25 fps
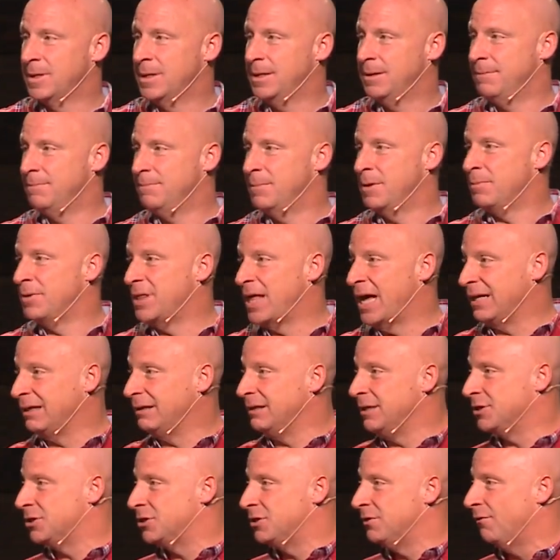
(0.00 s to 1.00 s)
Remember that
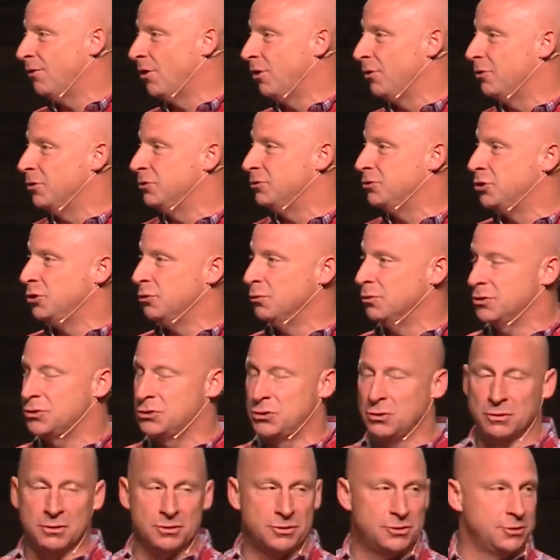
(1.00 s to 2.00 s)
list of all those who were
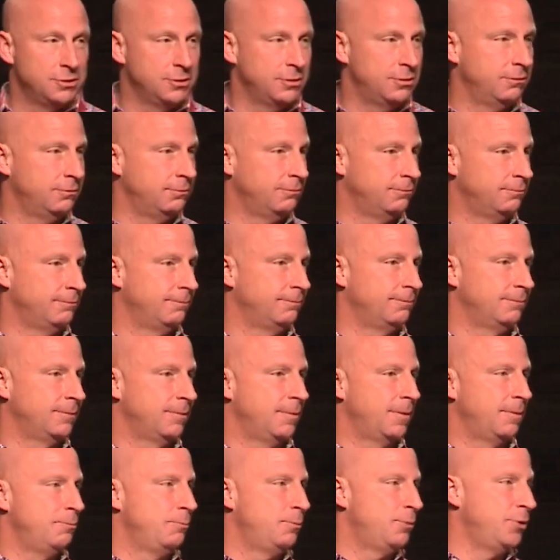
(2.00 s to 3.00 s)
tortured?
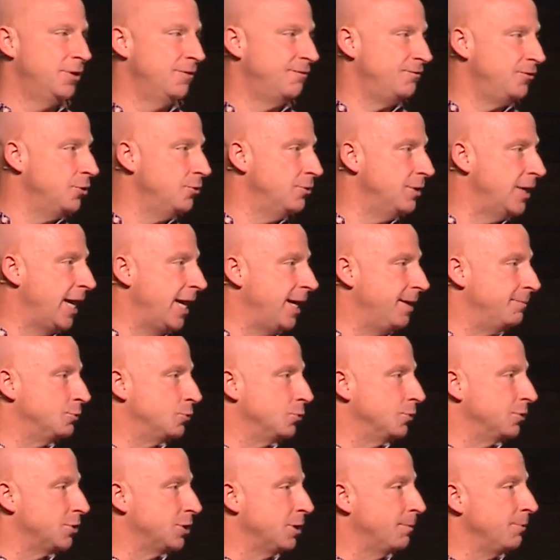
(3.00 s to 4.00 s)
Put a few names
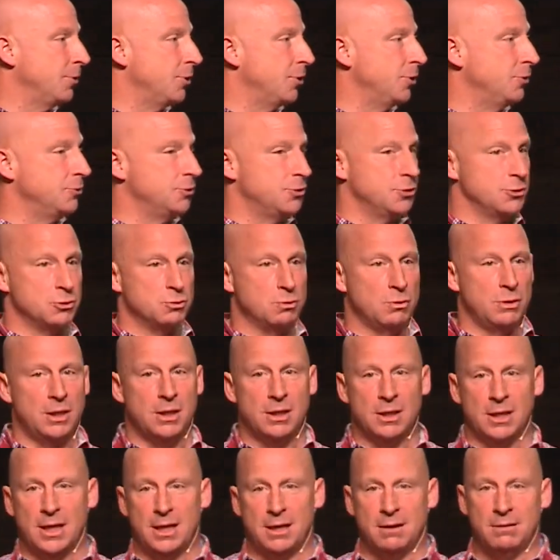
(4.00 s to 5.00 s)
with some of those as
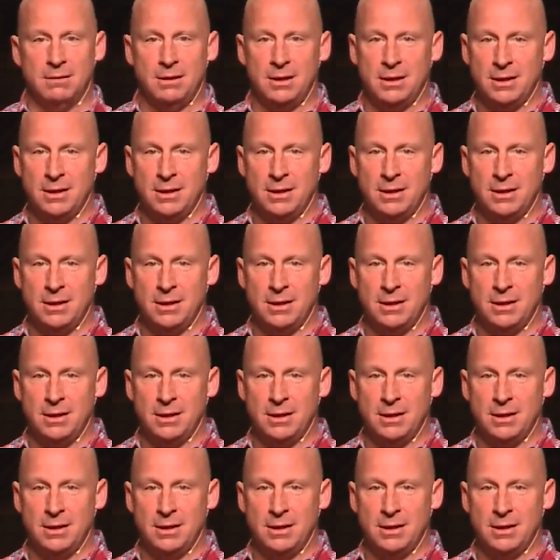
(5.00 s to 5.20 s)
well. I'll